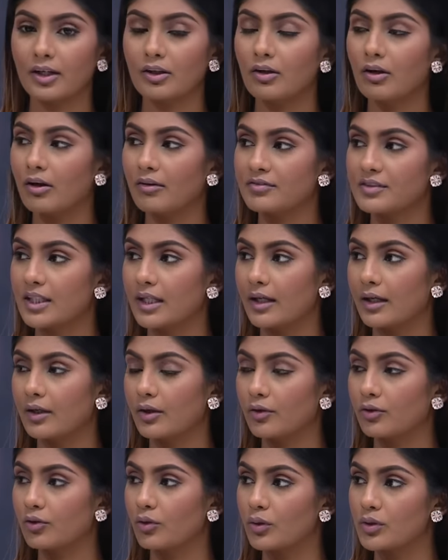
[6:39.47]
I'd love to hear
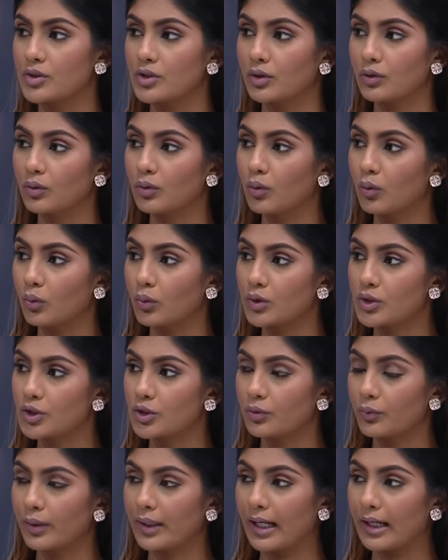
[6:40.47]
your thoughts on
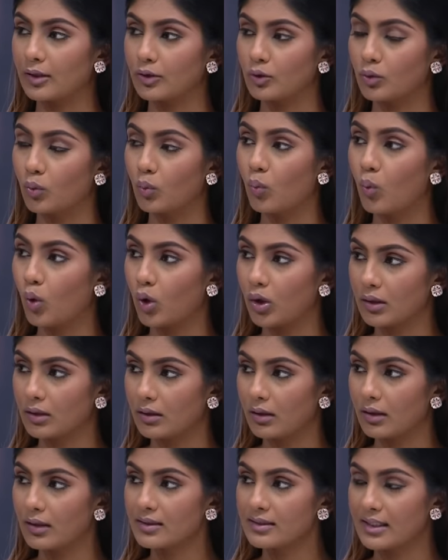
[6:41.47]
Coach Ronaldo
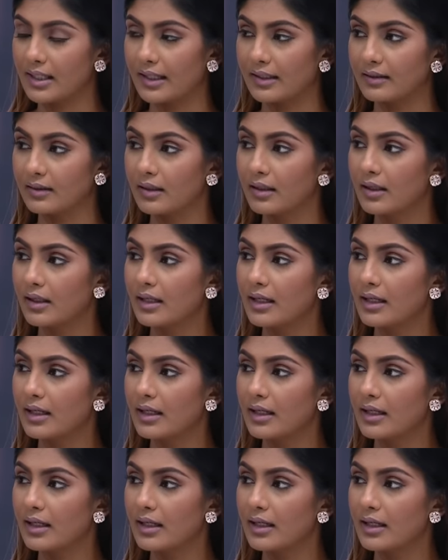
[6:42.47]
Walcott and